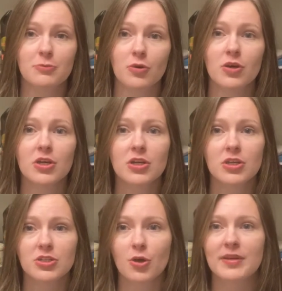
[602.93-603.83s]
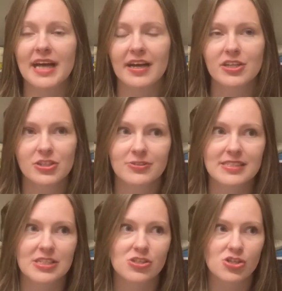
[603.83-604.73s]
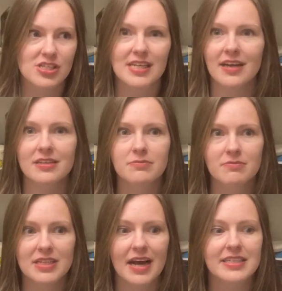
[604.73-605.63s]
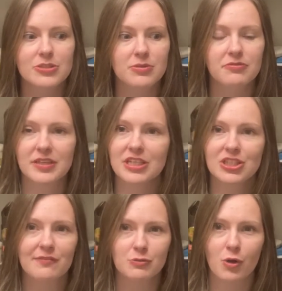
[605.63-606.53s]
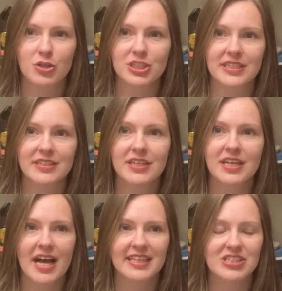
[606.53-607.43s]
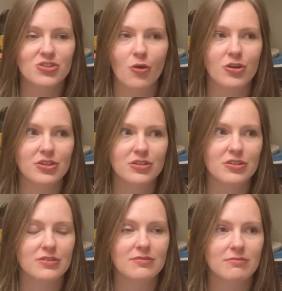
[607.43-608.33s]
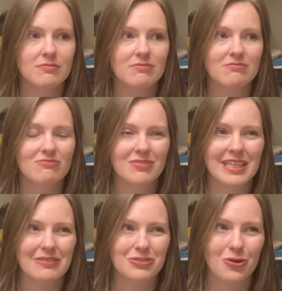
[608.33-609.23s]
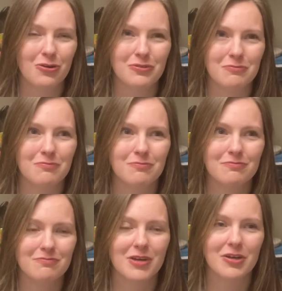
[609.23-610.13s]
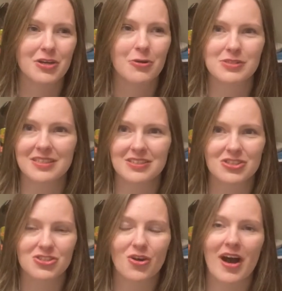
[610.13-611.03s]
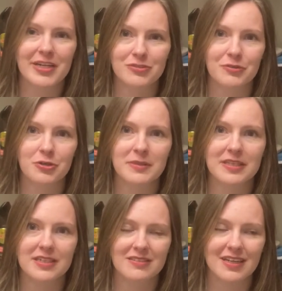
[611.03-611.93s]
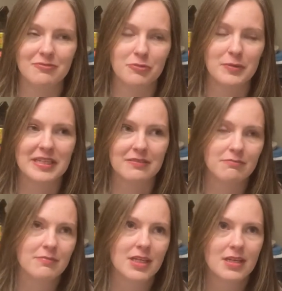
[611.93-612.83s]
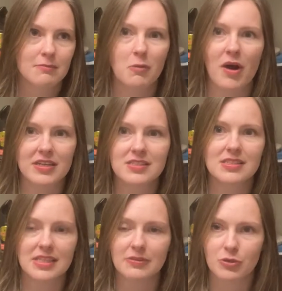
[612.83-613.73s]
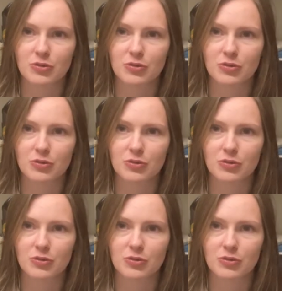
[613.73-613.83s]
but knowing that I can use this just to kind of tidy up the finish after washing, and it's not going to leave sort of a coating that's just not hydrophobic and kind of ruin my wax and sealant